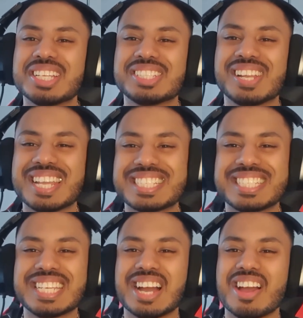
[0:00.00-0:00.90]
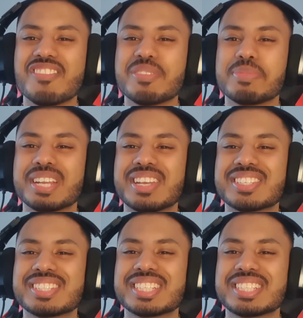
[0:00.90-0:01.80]
So let's see how everybody
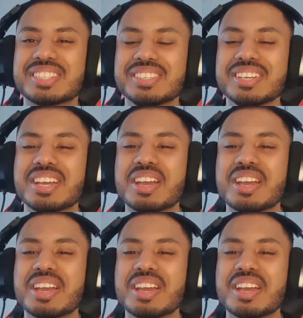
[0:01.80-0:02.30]
does this though.